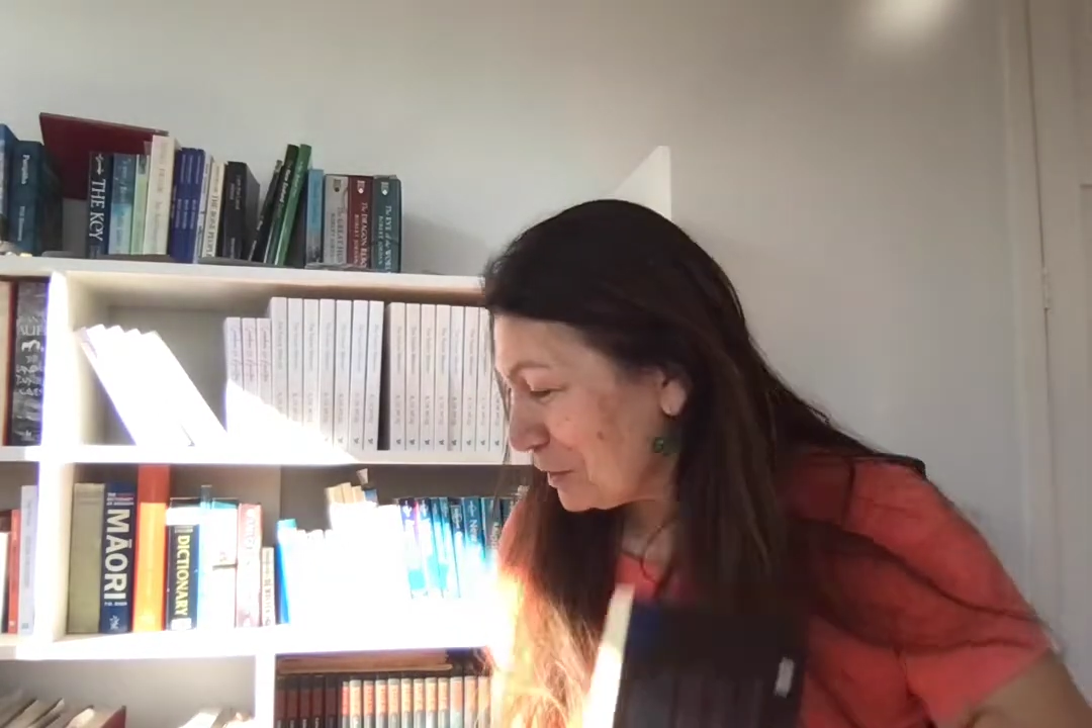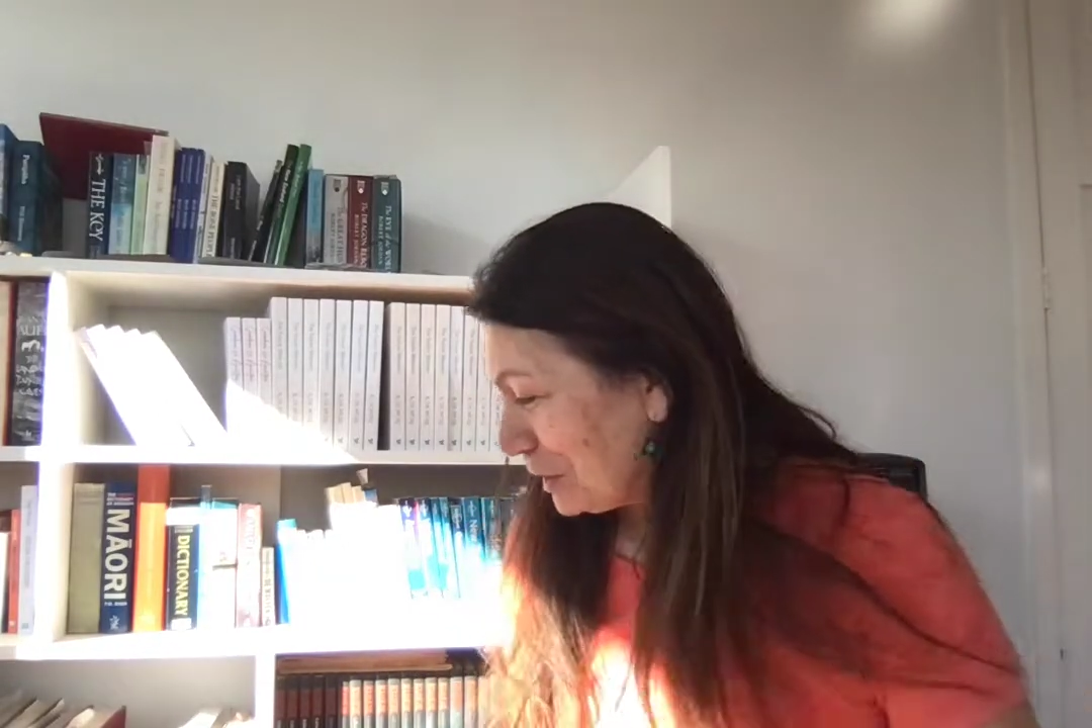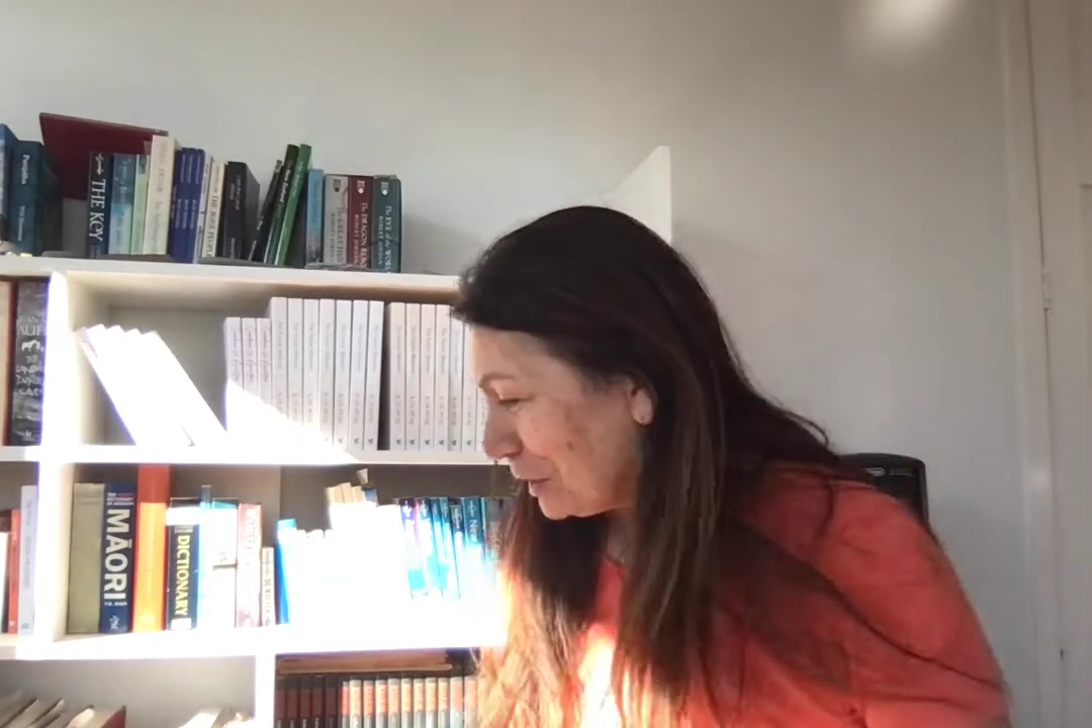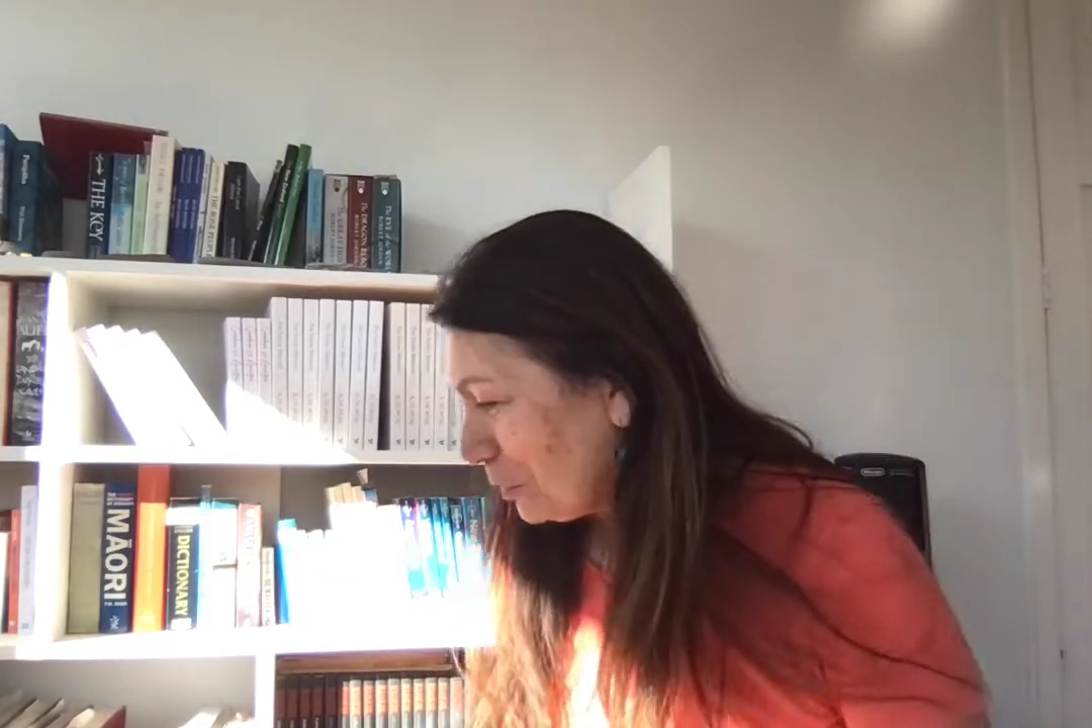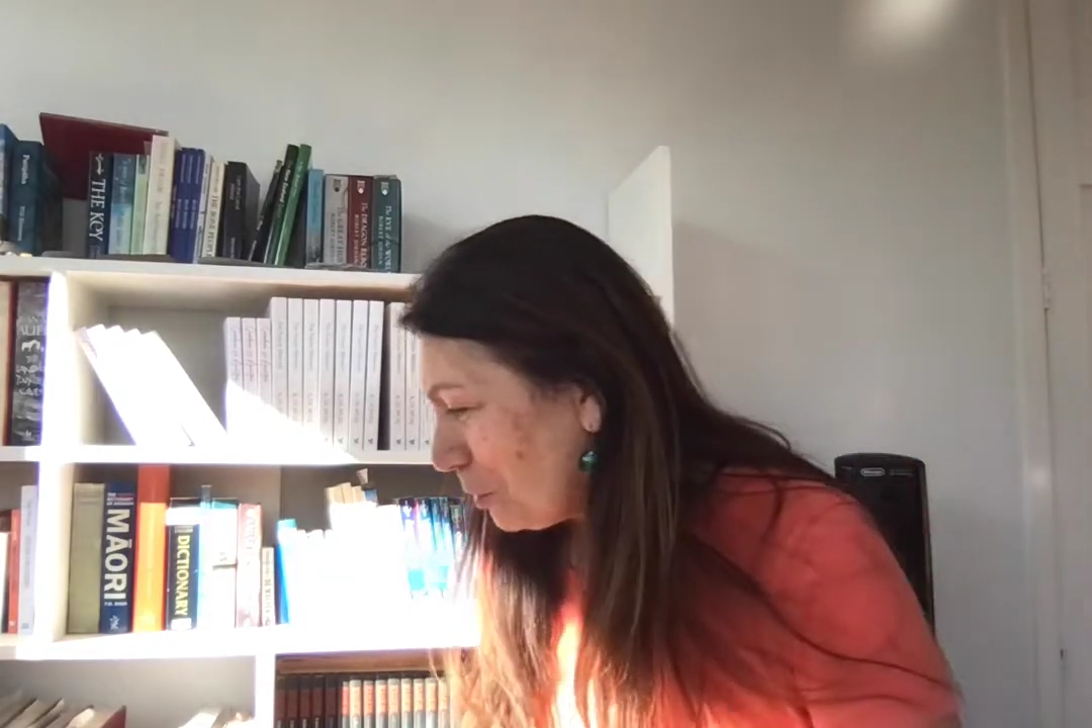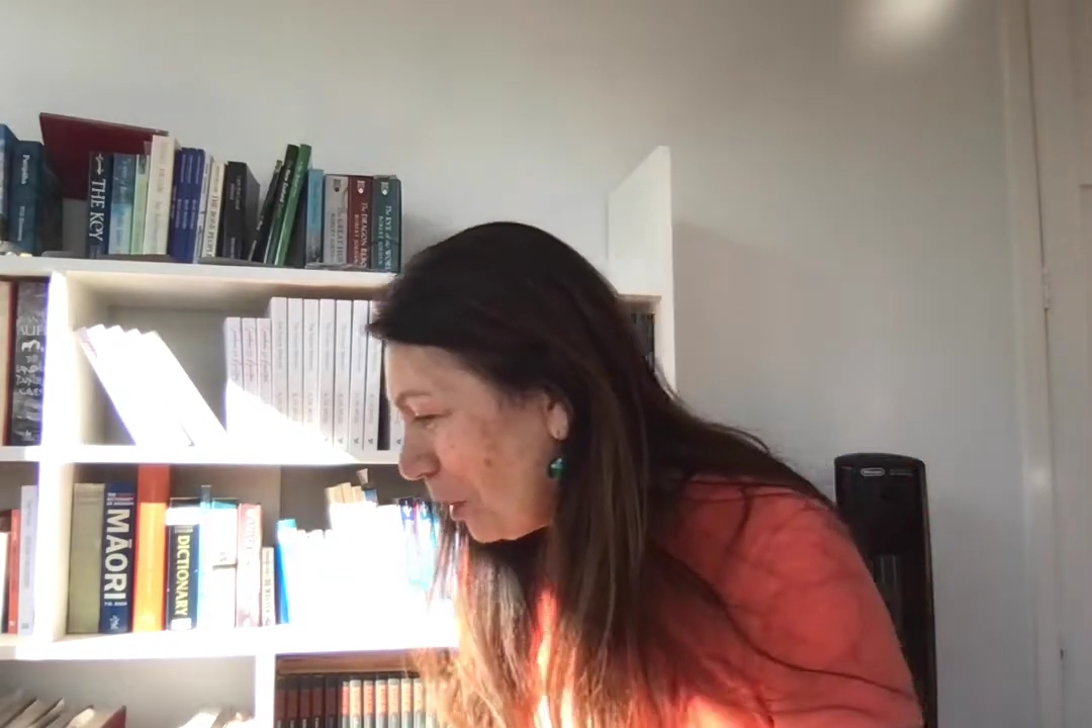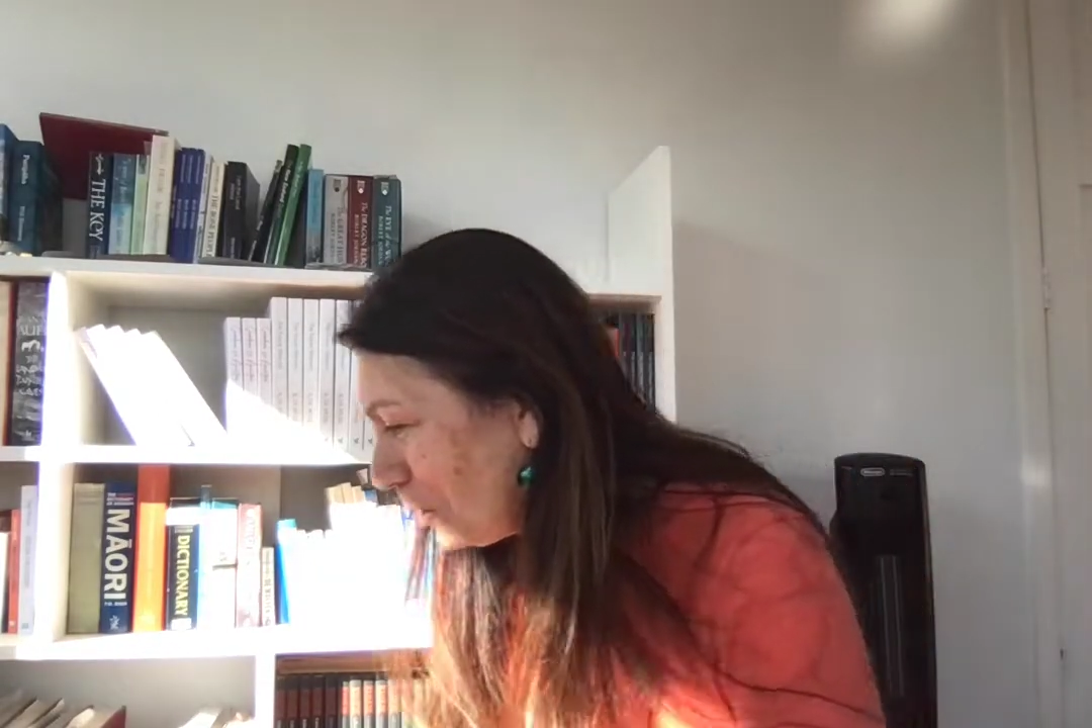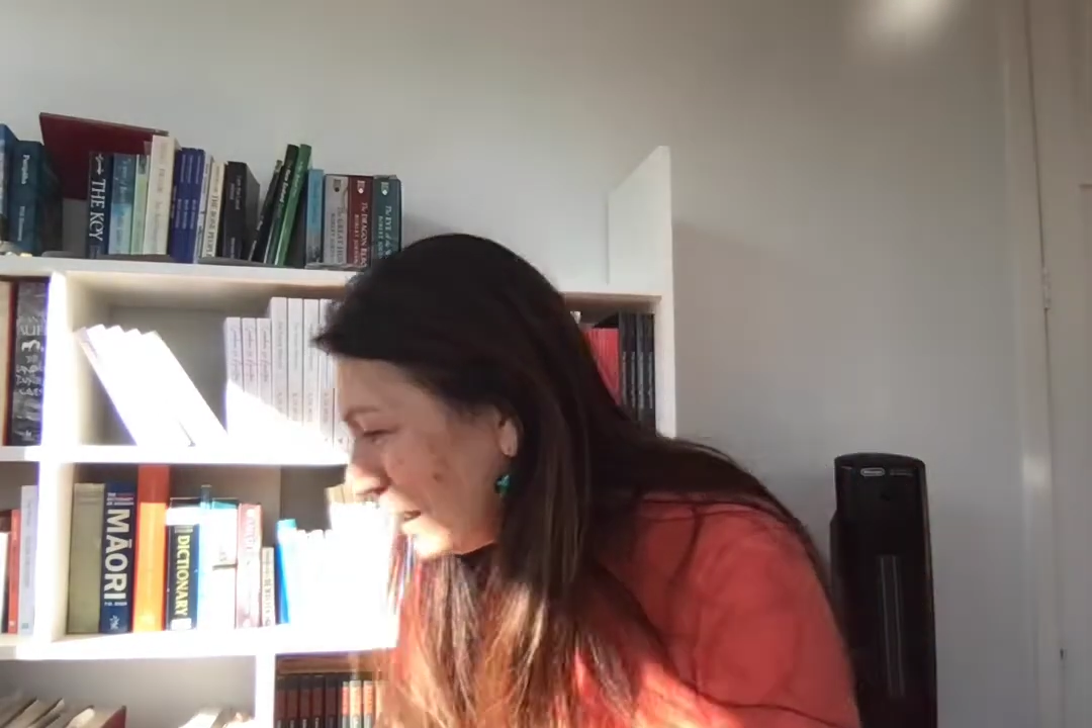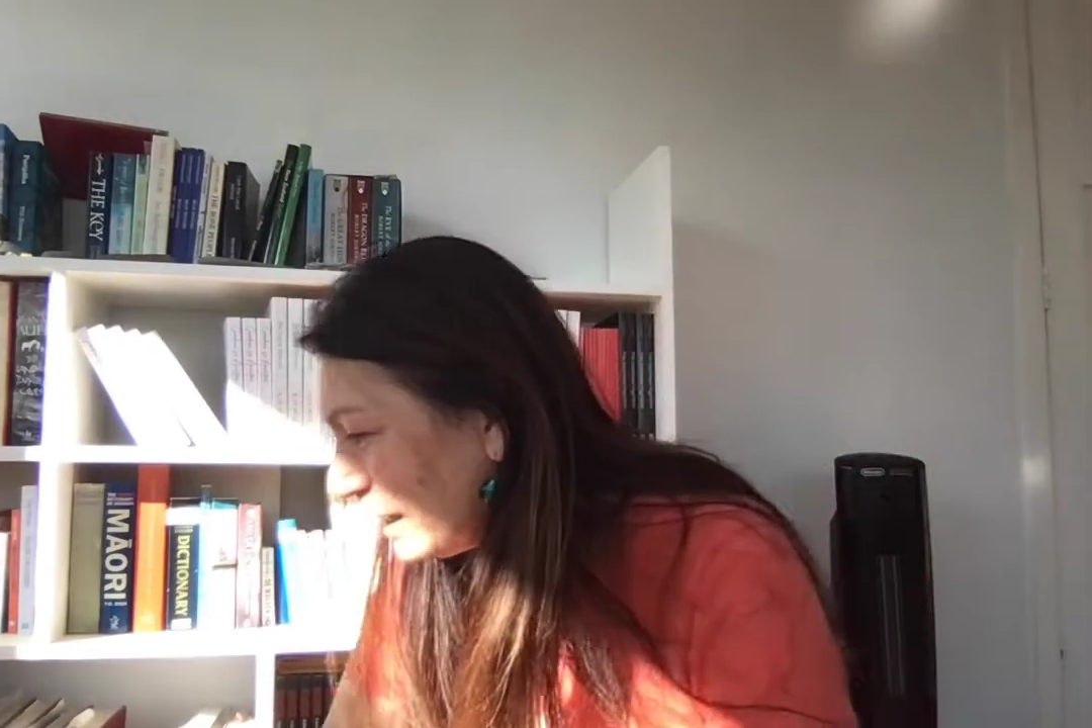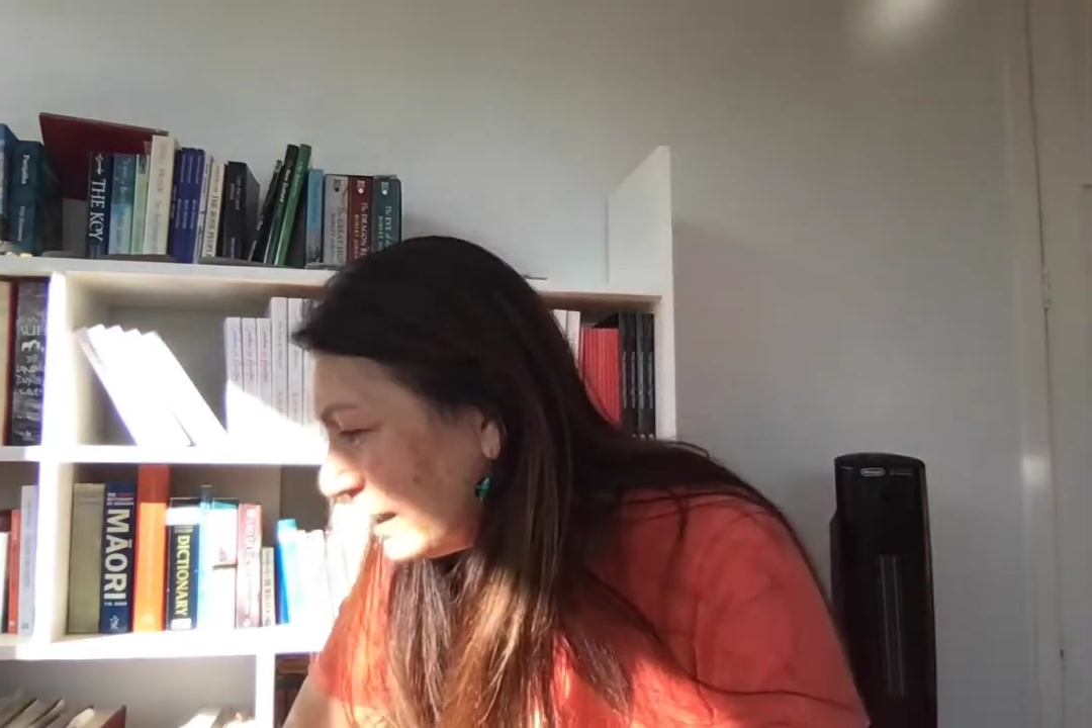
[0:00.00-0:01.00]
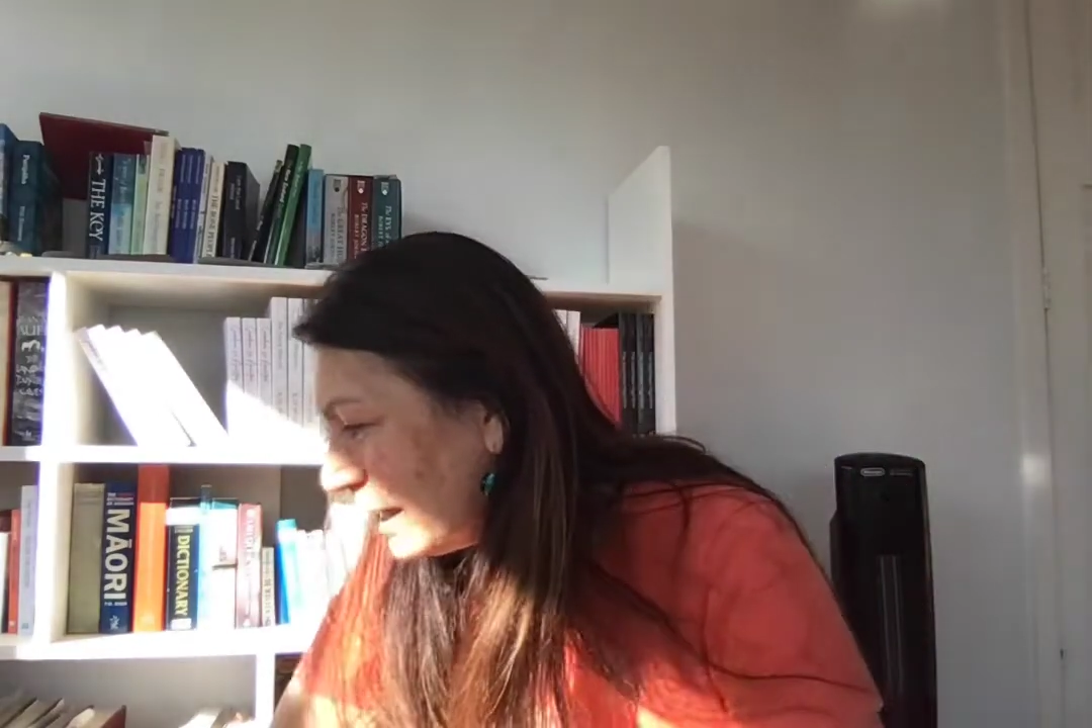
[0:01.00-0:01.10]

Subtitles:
Te Reo Māori,